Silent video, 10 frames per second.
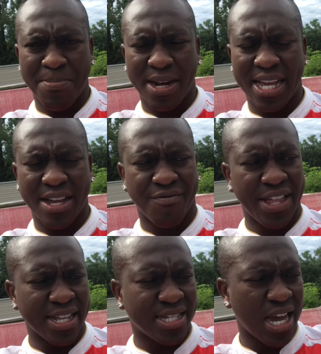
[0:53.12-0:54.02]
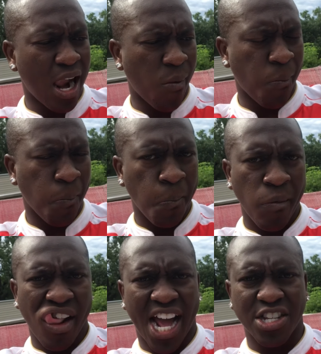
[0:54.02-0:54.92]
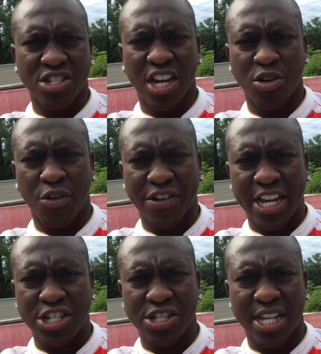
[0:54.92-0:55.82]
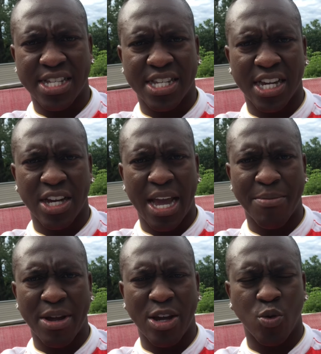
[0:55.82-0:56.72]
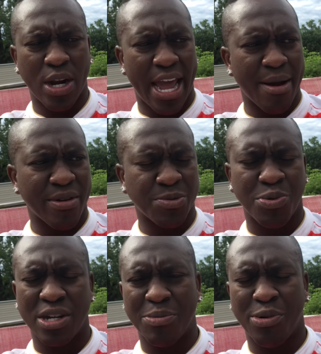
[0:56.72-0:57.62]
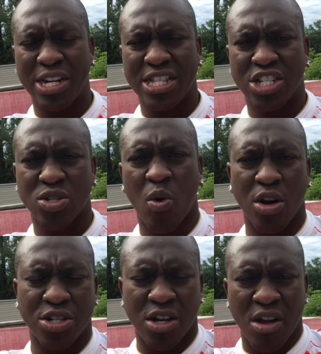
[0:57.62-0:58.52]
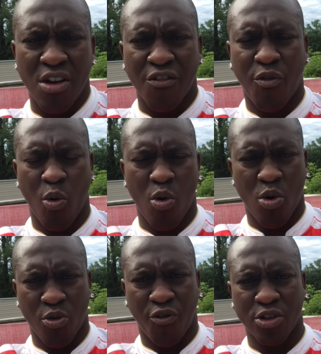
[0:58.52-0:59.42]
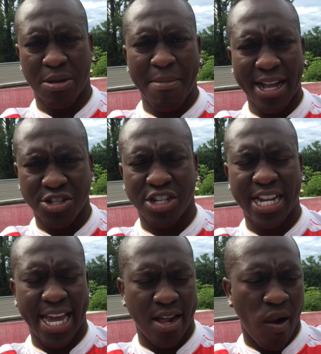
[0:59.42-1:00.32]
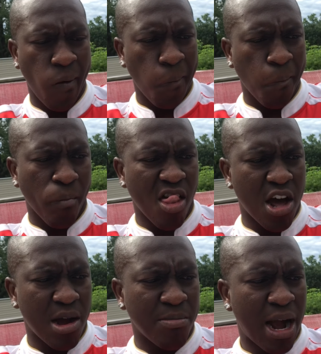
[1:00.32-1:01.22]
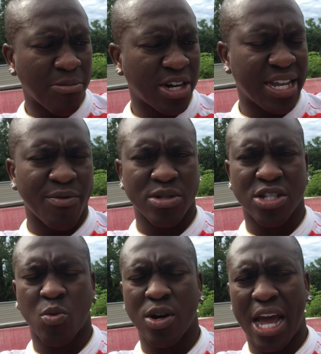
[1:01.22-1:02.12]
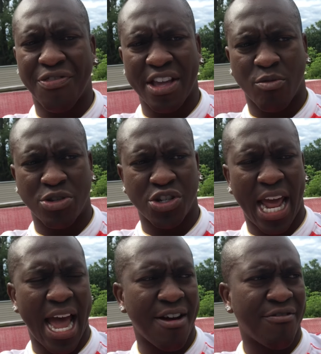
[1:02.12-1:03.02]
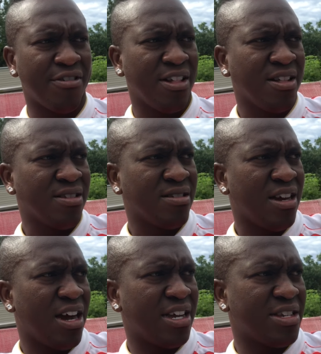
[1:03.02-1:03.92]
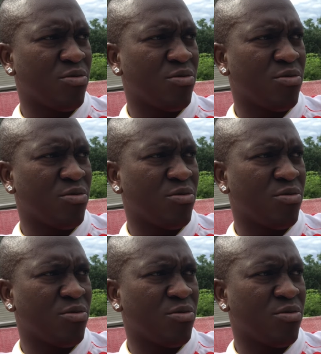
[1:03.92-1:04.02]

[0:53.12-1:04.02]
believe that I just got notification that Unai Emery has put in the squad for the match today. I'm going to give you what squad I think we should have, and